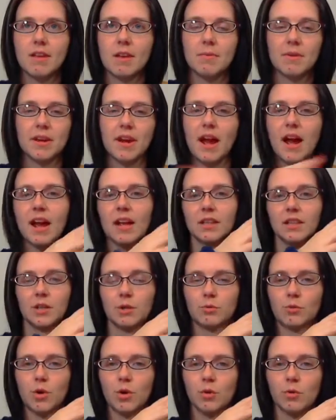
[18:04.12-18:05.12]
maybe an
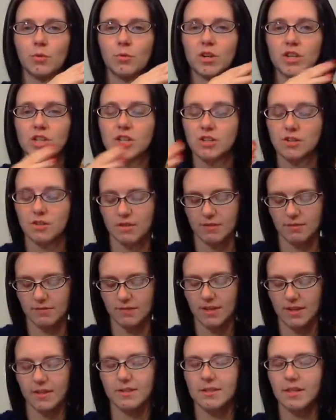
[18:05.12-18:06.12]
eyelet row, which
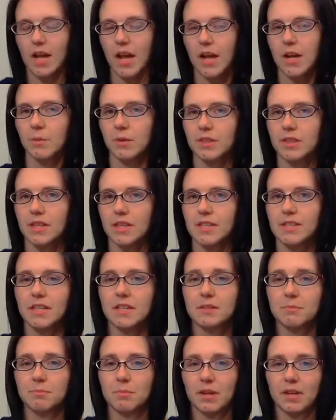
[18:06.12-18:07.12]
that's kind of what this
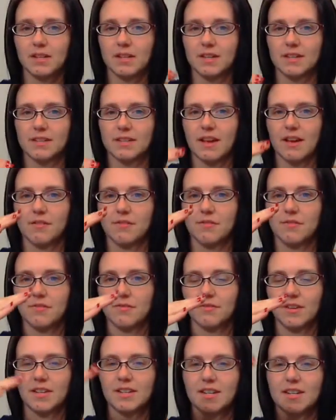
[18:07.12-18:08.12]
is, but it does have
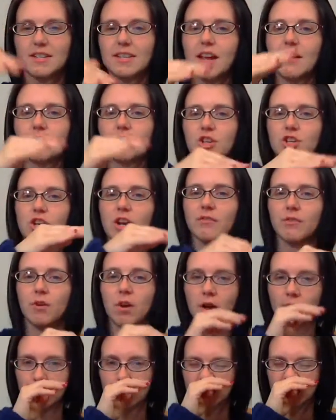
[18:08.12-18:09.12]
the
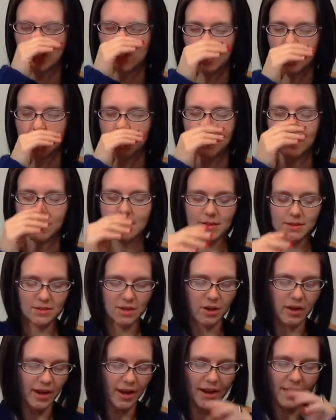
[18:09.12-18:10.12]
chevron shaping.
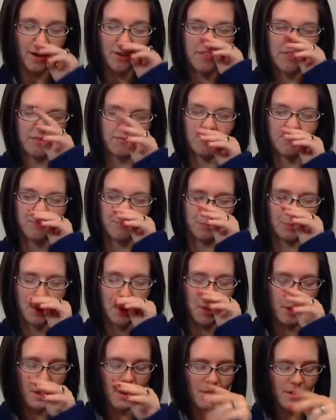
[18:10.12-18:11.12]
Sorry, I got
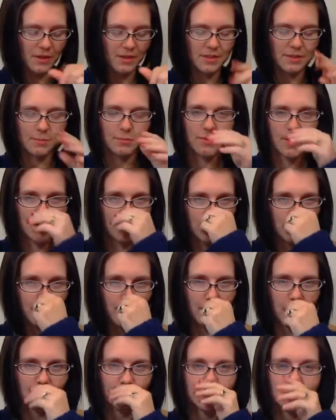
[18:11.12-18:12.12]
some fiber
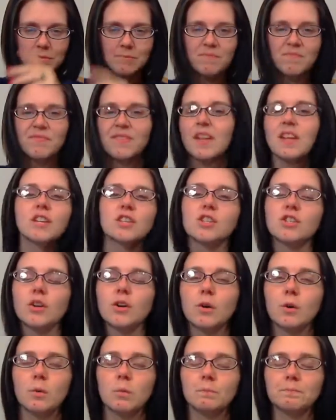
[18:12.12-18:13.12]
up my nose.
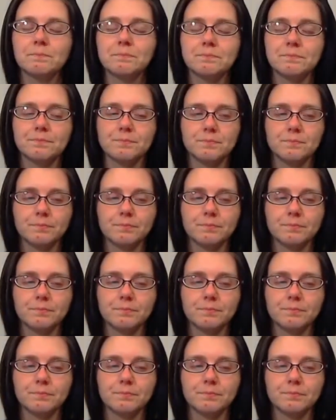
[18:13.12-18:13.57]
So